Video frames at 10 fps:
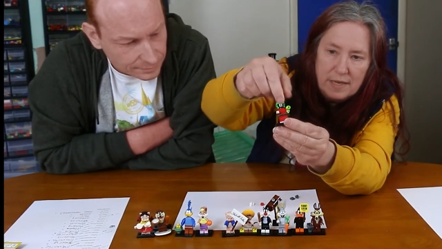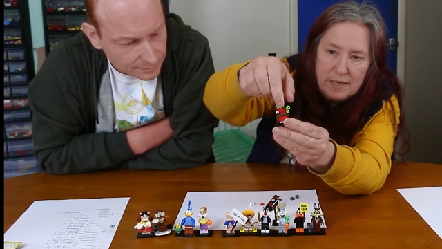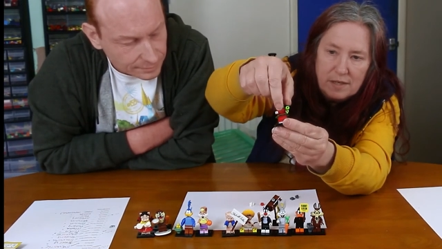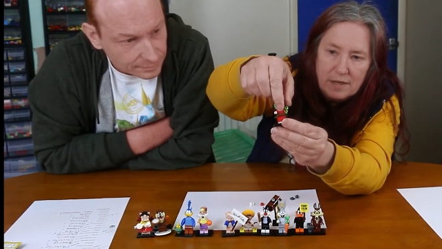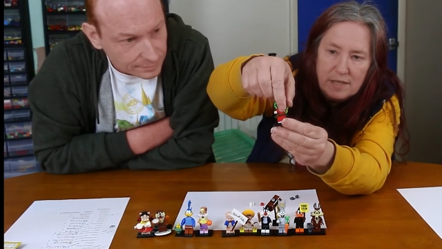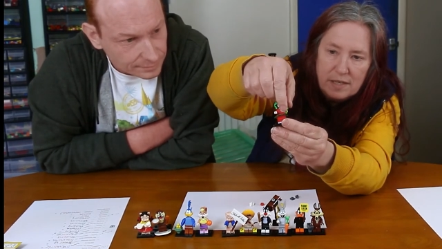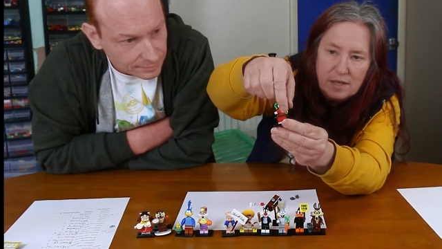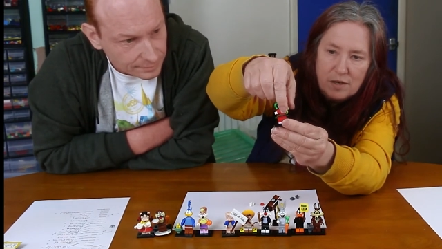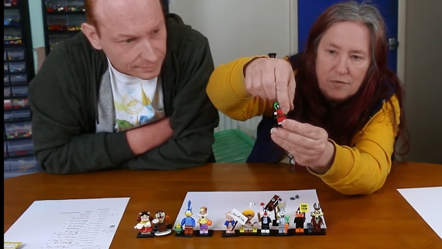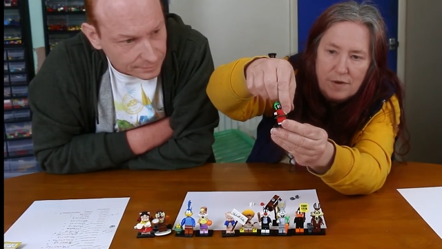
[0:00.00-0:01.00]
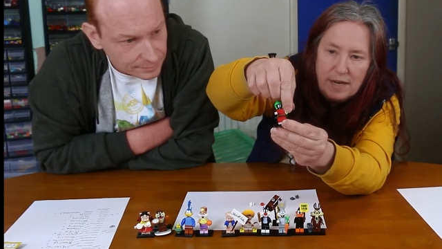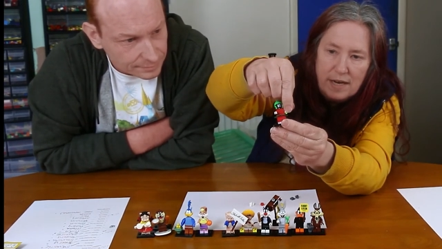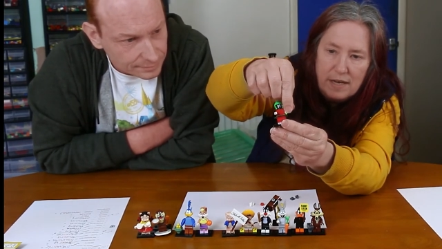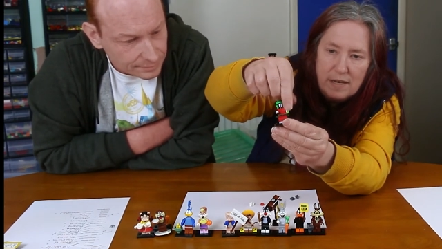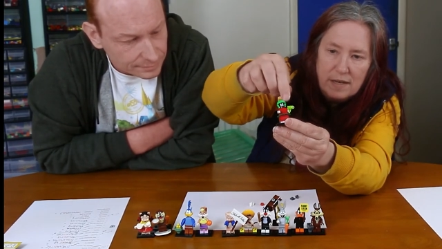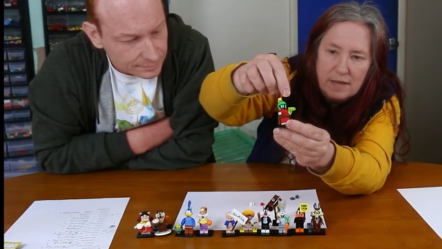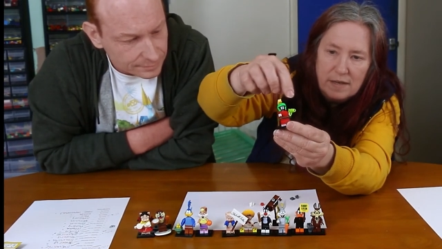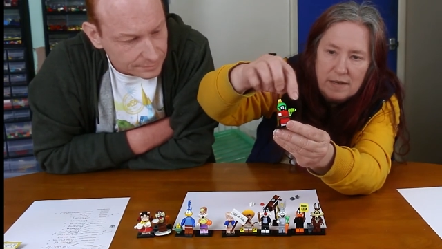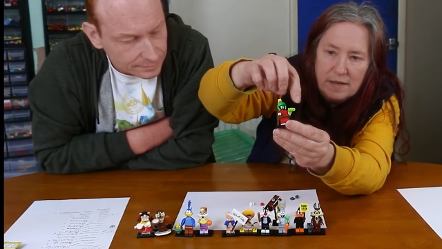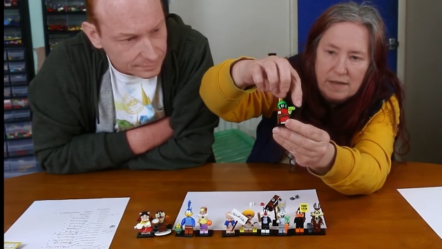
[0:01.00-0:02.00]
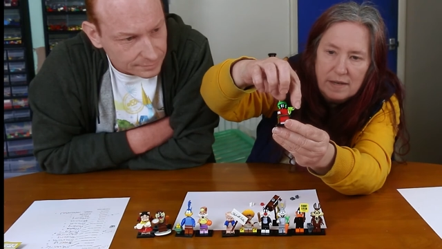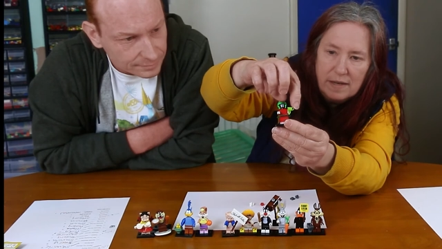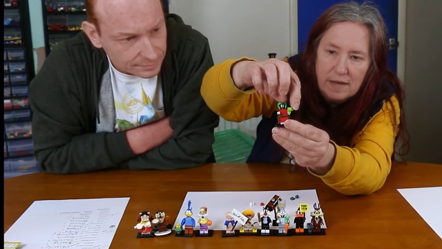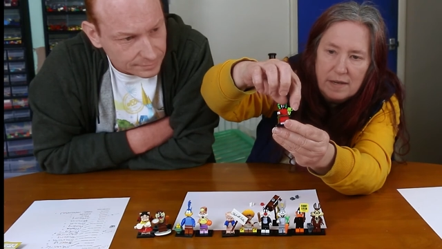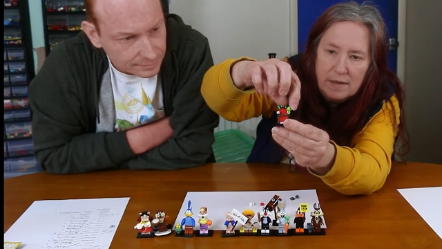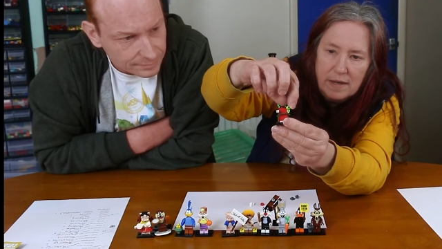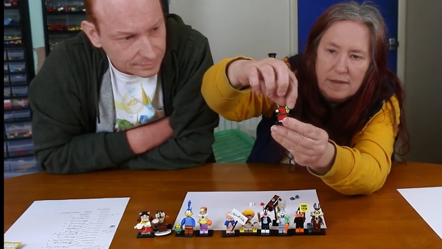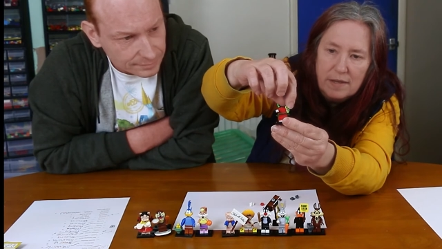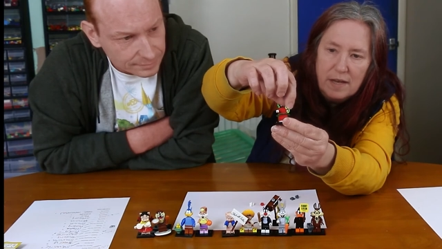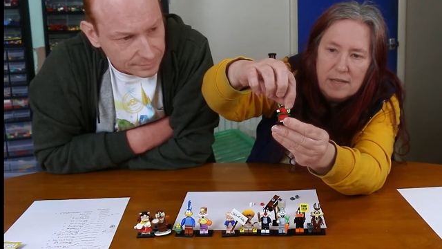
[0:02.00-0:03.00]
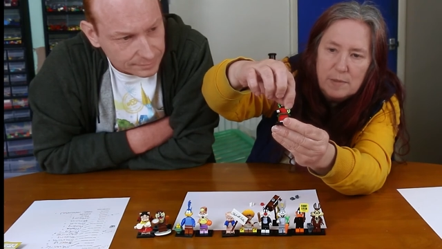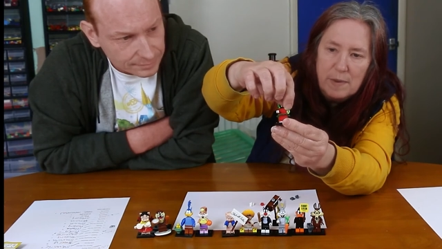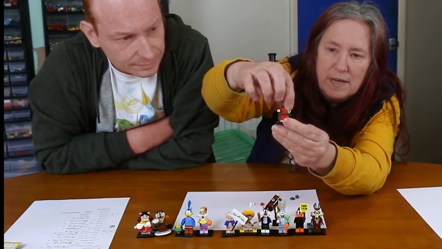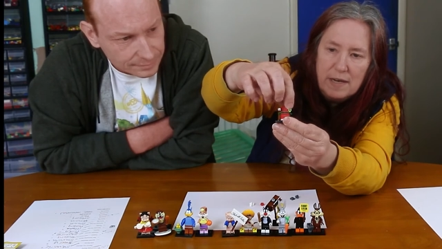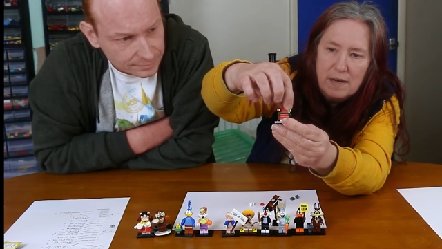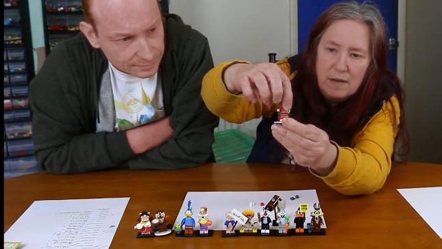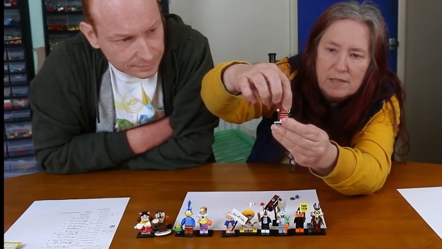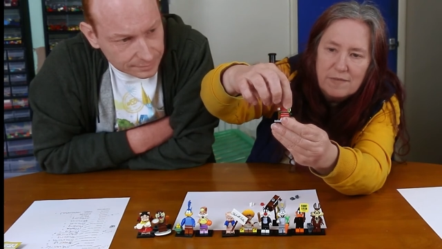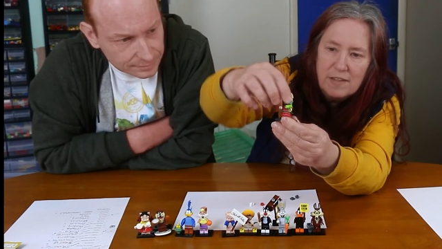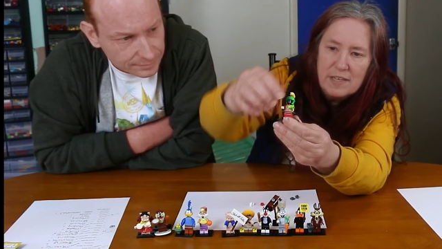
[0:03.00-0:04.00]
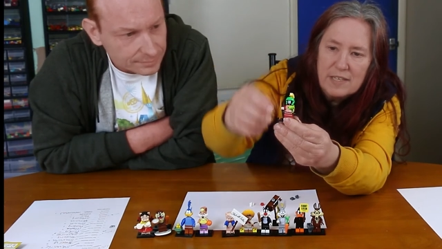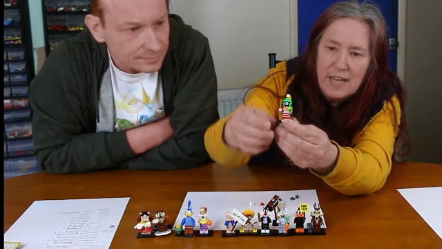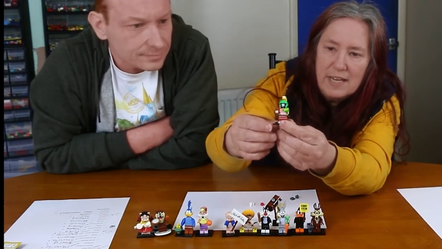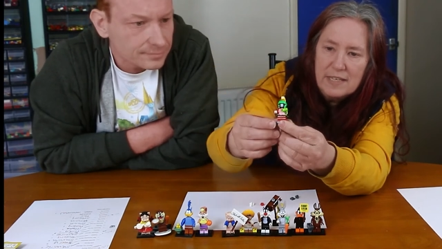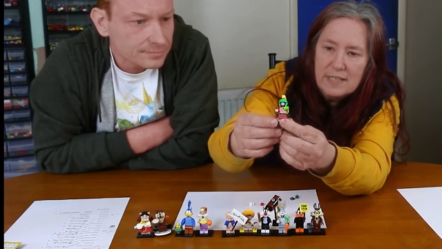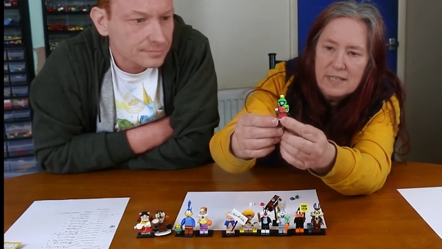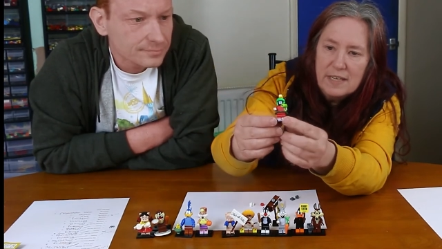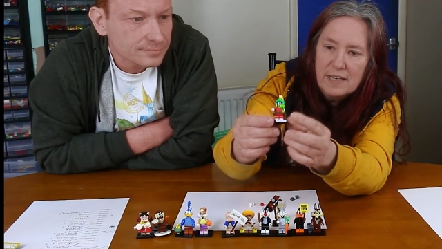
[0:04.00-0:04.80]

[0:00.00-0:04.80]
Speaker 1: He's got his green uh, gun. The gun's been in lots of other sets.